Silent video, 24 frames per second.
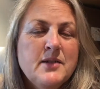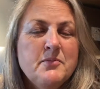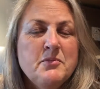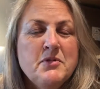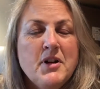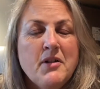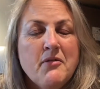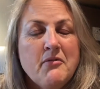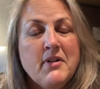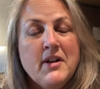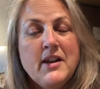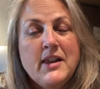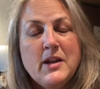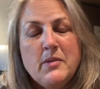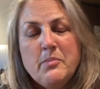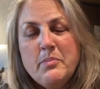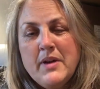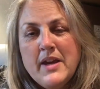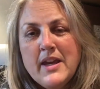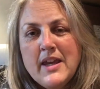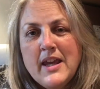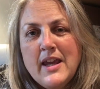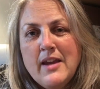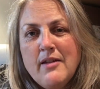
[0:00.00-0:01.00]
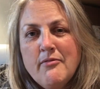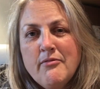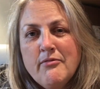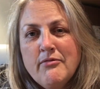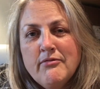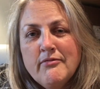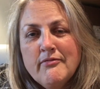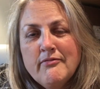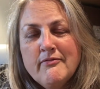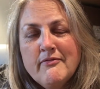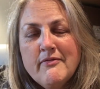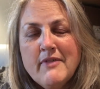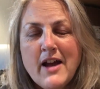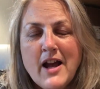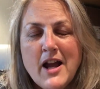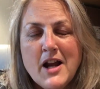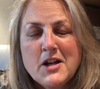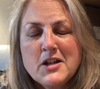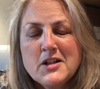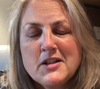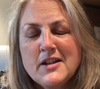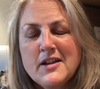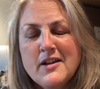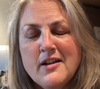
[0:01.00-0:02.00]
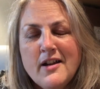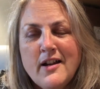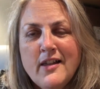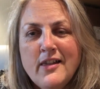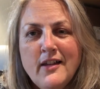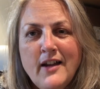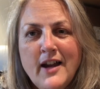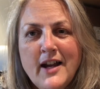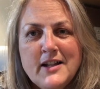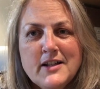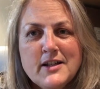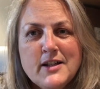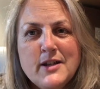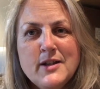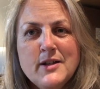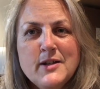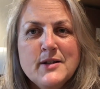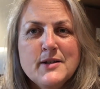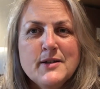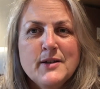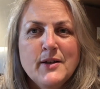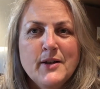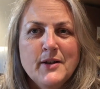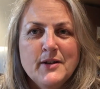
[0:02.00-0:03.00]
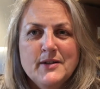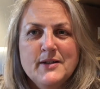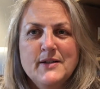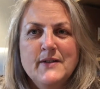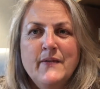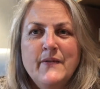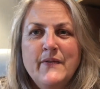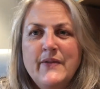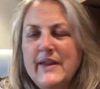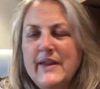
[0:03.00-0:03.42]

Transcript: I'm not really picky. Actually, I like to use lots of